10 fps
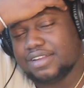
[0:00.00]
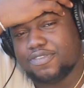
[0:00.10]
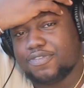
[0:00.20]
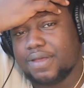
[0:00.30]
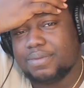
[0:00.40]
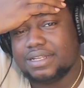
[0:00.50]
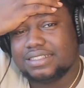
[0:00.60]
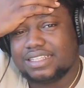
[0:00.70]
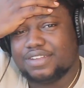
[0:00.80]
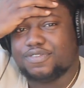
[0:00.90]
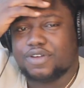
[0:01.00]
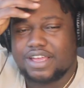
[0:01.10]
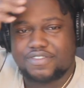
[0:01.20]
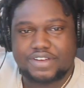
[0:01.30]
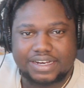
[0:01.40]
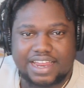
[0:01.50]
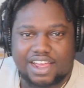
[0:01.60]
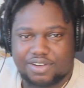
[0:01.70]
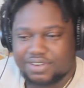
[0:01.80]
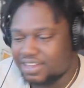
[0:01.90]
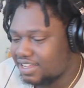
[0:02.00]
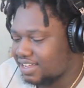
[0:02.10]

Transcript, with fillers: and feminine thing for every noun.